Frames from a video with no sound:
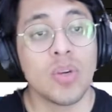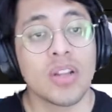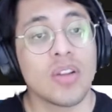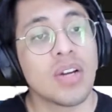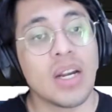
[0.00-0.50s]

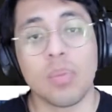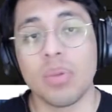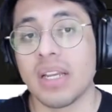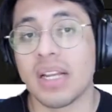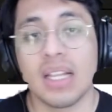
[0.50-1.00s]
learn how to
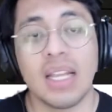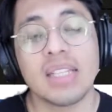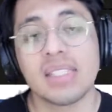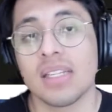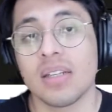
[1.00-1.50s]
play a
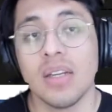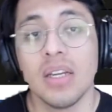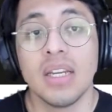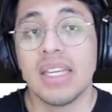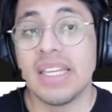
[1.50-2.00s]
classic,
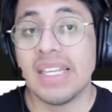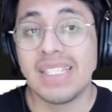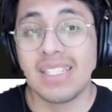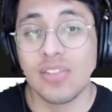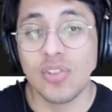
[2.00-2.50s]

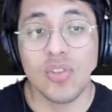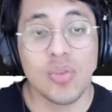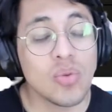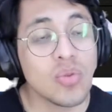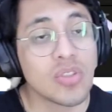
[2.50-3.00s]
easy to
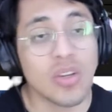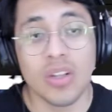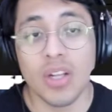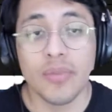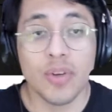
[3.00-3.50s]
use, a
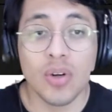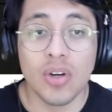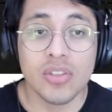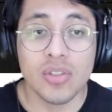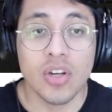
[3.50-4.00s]
lot of her
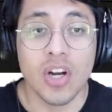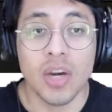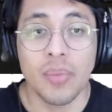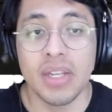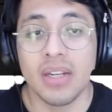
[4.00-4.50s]
cards are
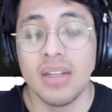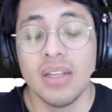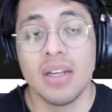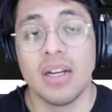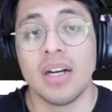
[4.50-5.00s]
common,
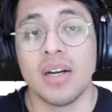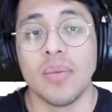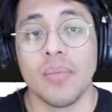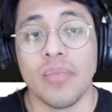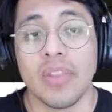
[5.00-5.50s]

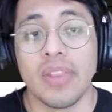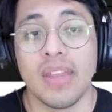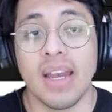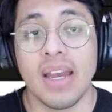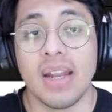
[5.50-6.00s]

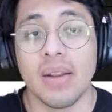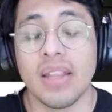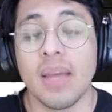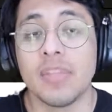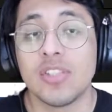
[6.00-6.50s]

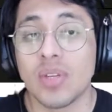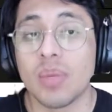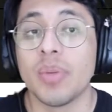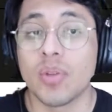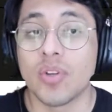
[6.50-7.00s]
that means you can
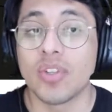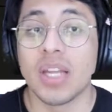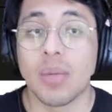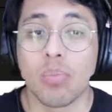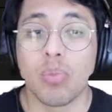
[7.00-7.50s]
build her
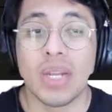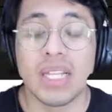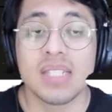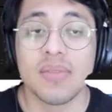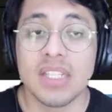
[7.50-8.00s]
deck
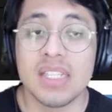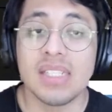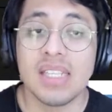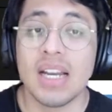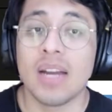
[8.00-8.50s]
relatively
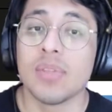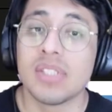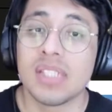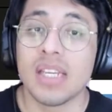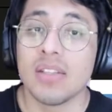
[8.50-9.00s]
easy, I would
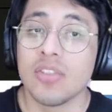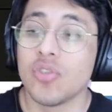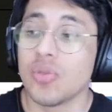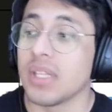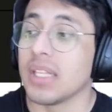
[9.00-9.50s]
say
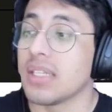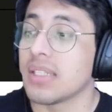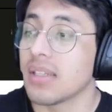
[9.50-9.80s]
choose Elise.